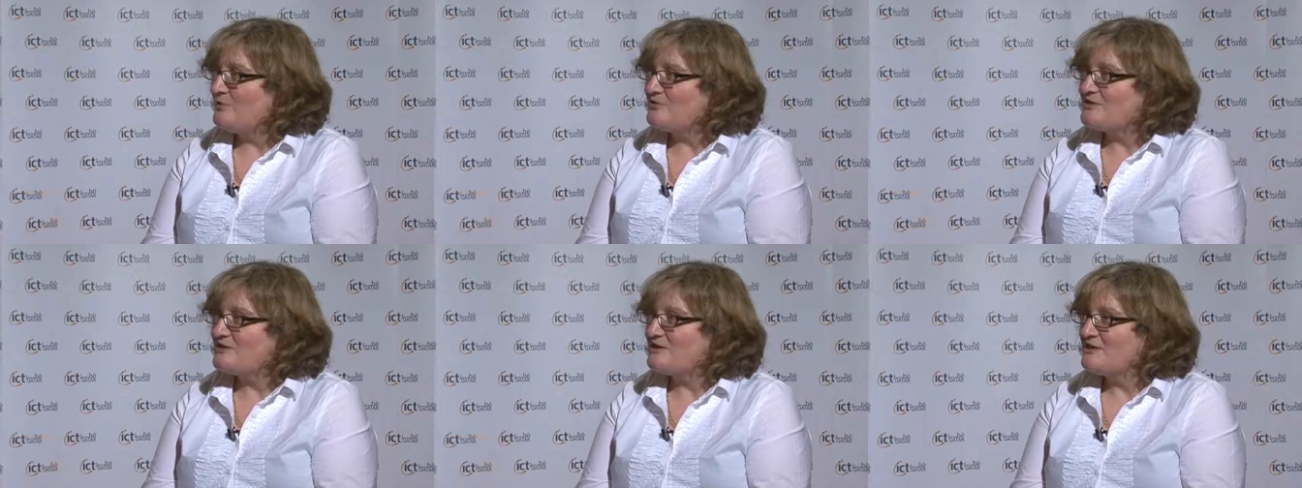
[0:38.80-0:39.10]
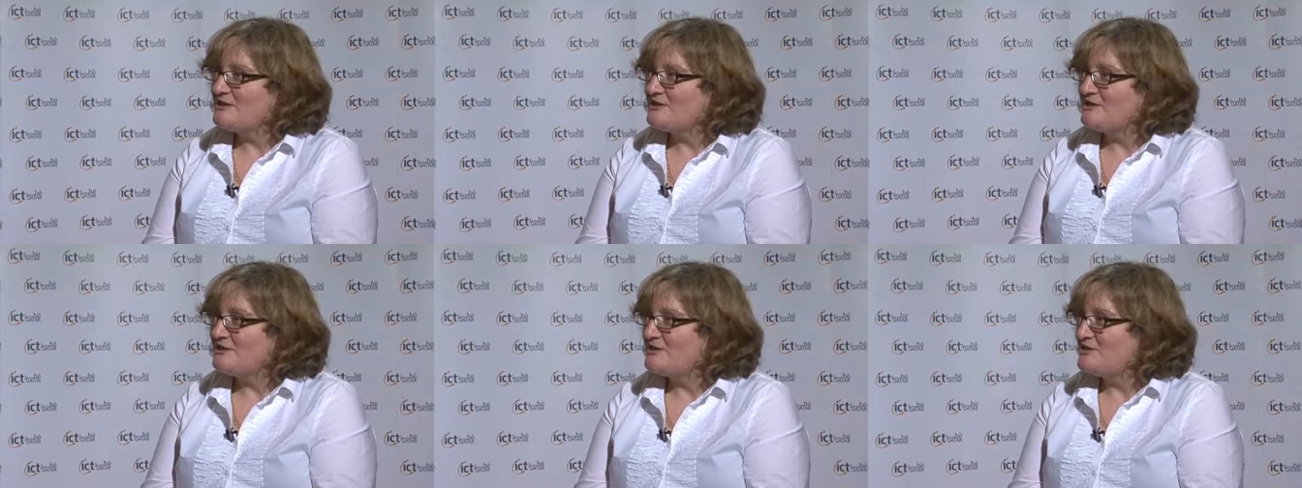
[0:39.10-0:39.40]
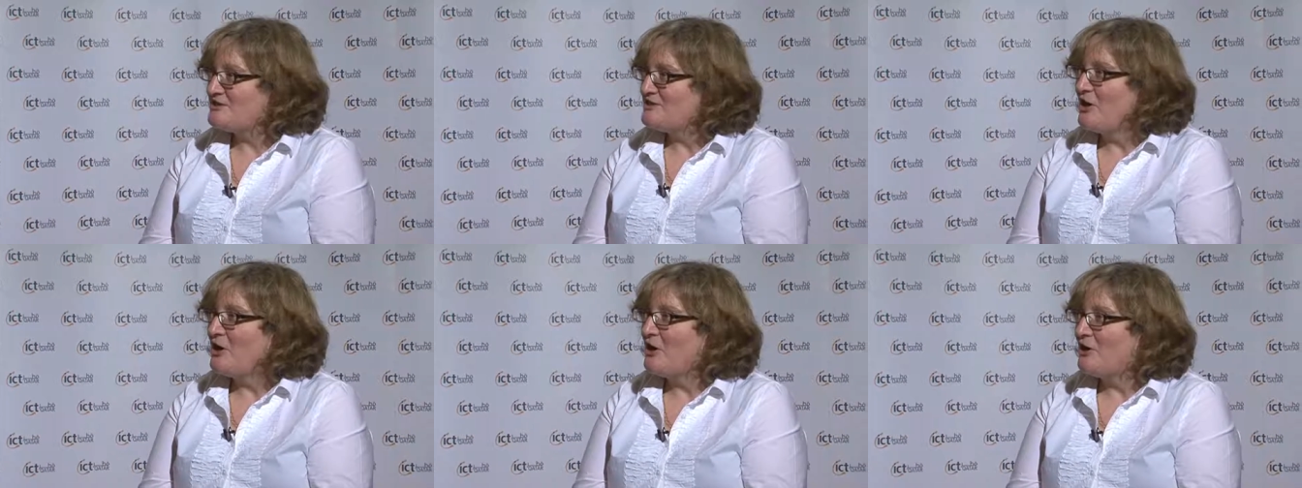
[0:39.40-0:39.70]
want it, or
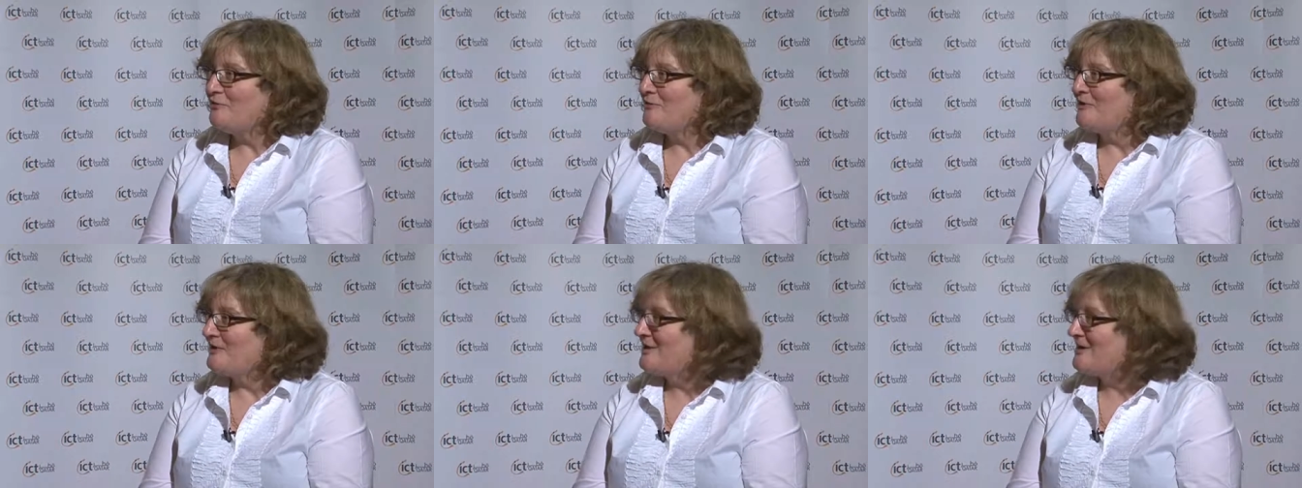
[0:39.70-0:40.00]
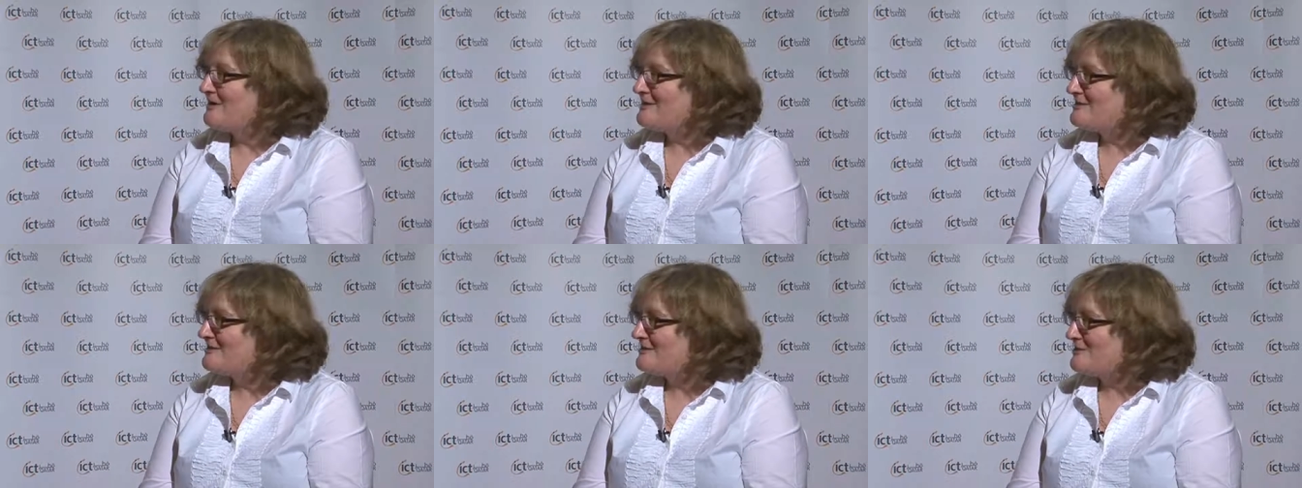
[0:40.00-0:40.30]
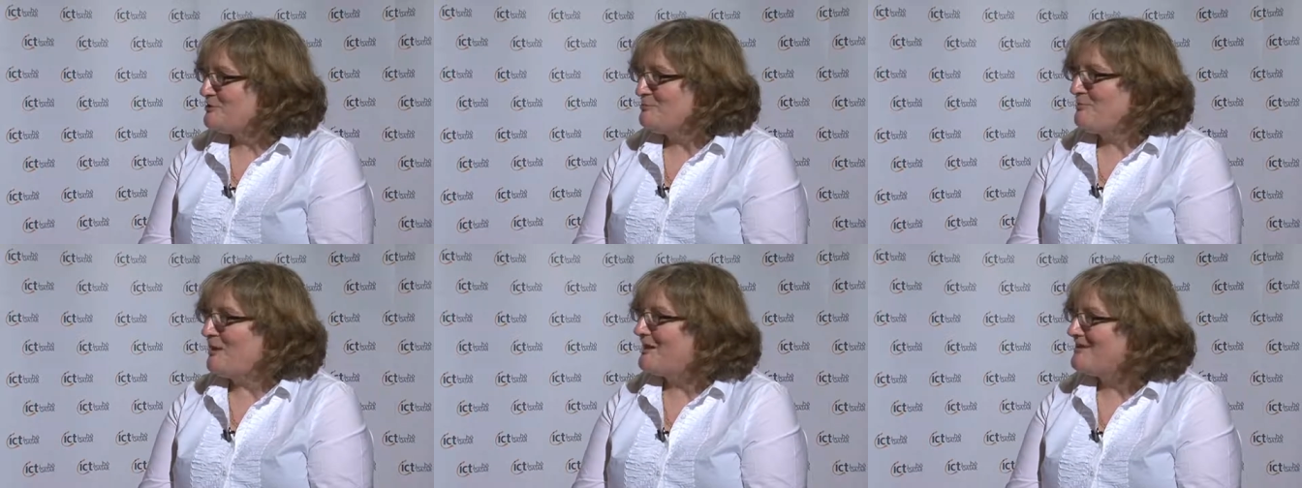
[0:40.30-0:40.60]
desiring it,
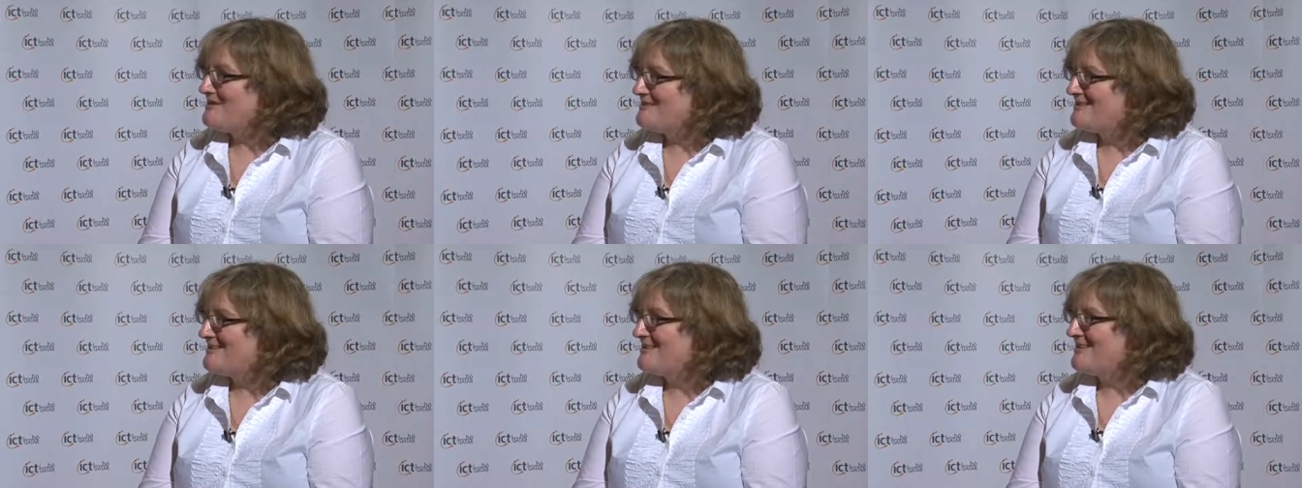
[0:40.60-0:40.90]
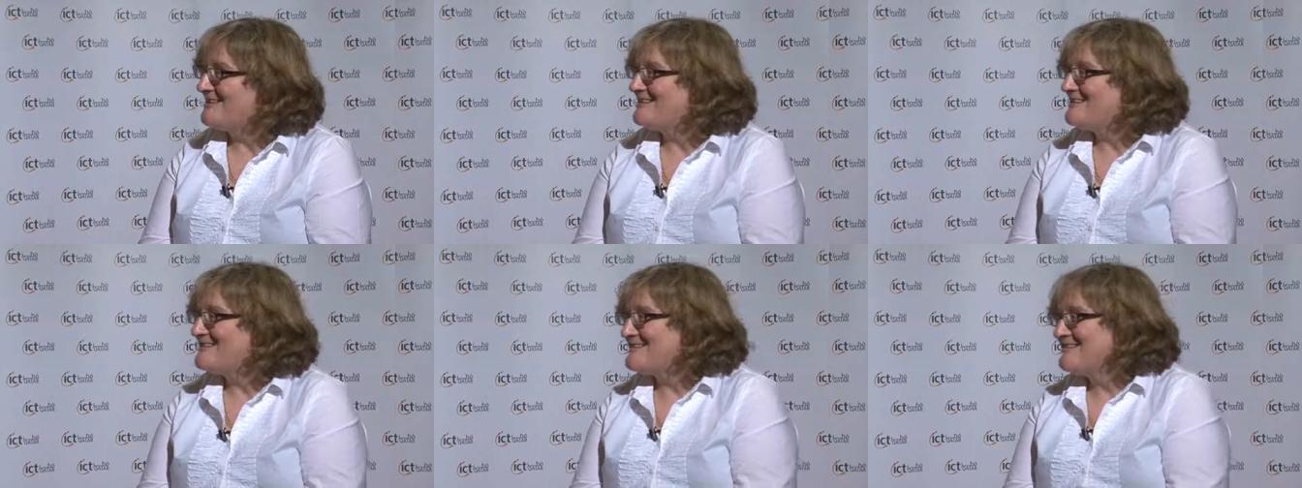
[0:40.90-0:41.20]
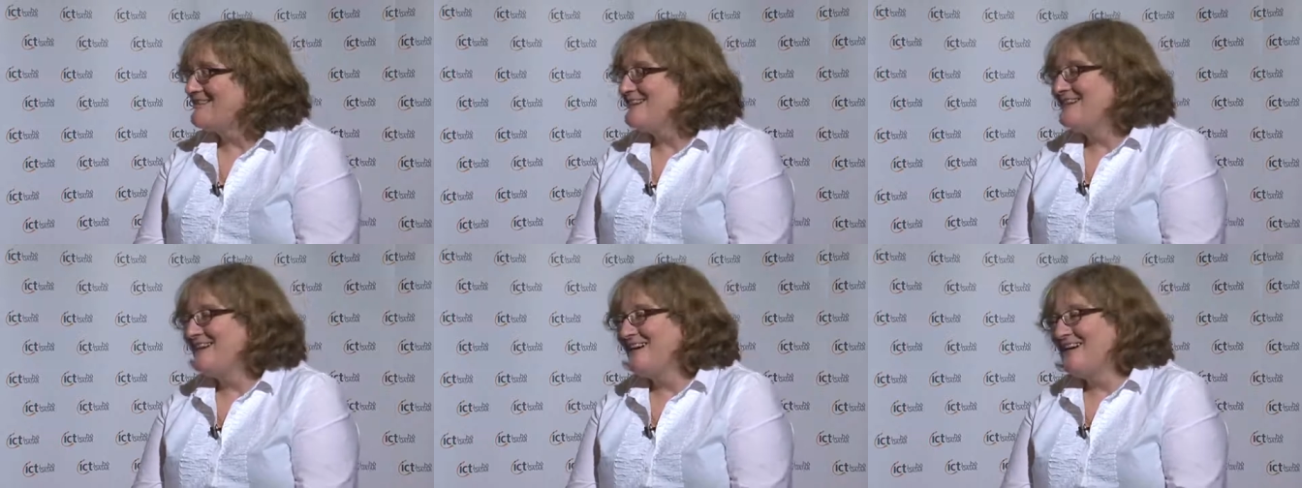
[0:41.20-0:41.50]
and demanding it,